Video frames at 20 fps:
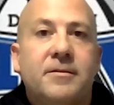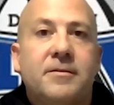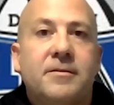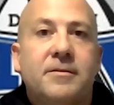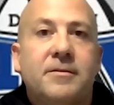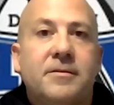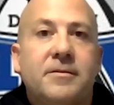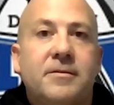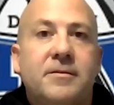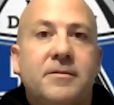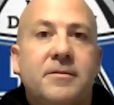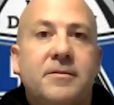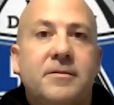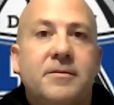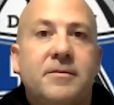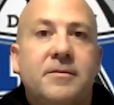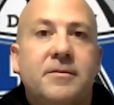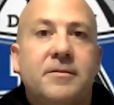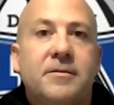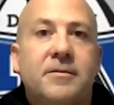
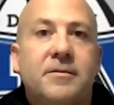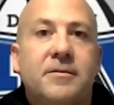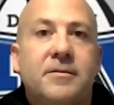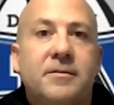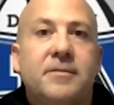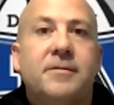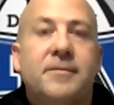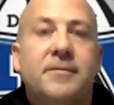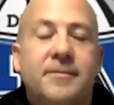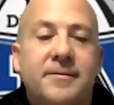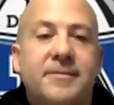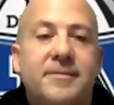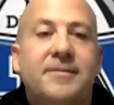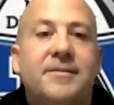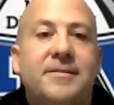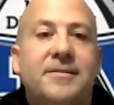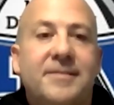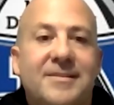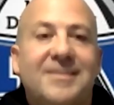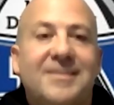
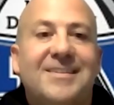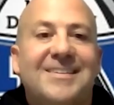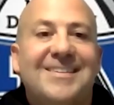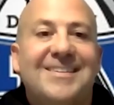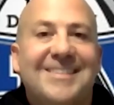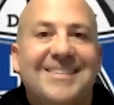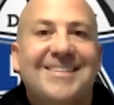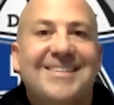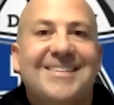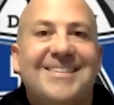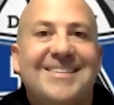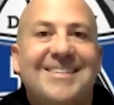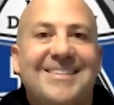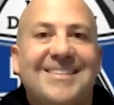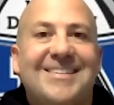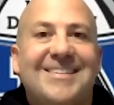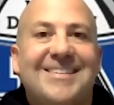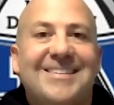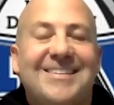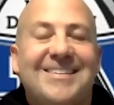
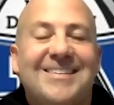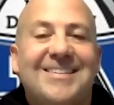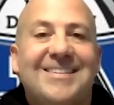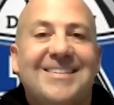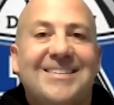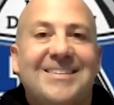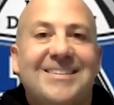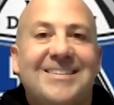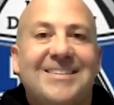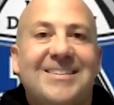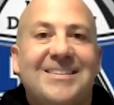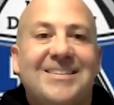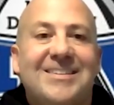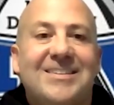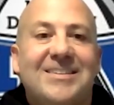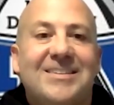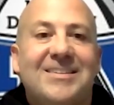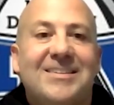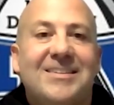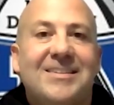
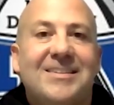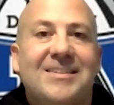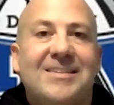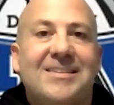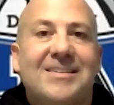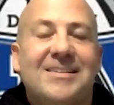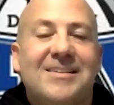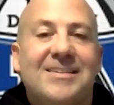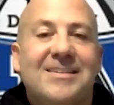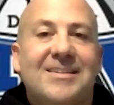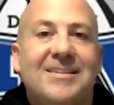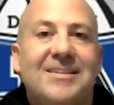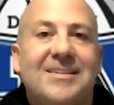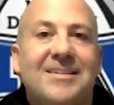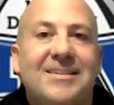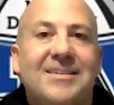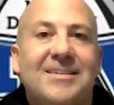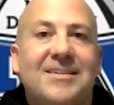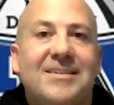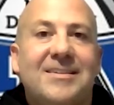
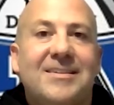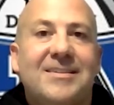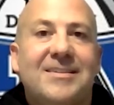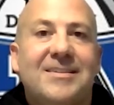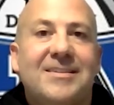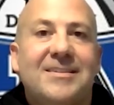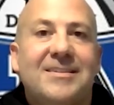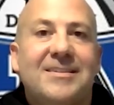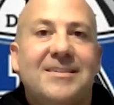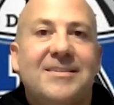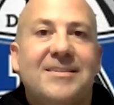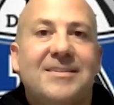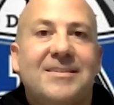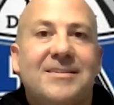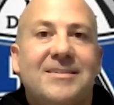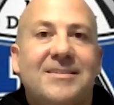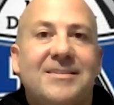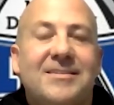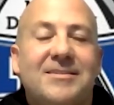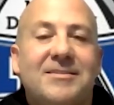
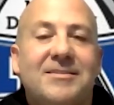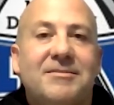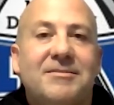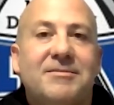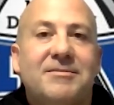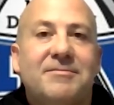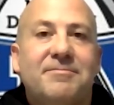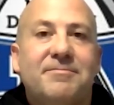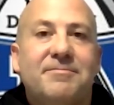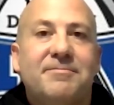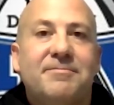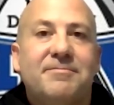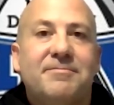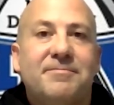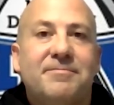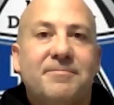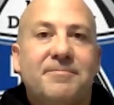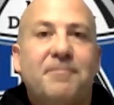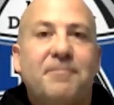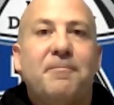
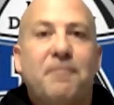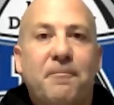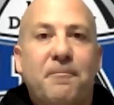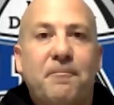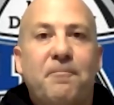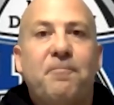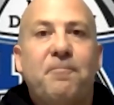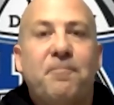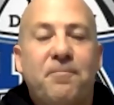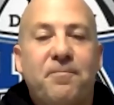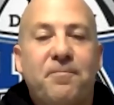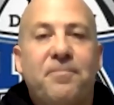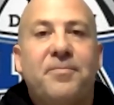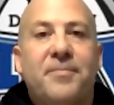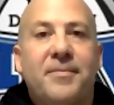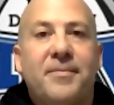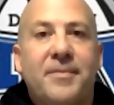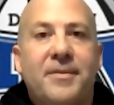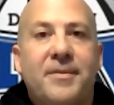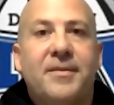(silent)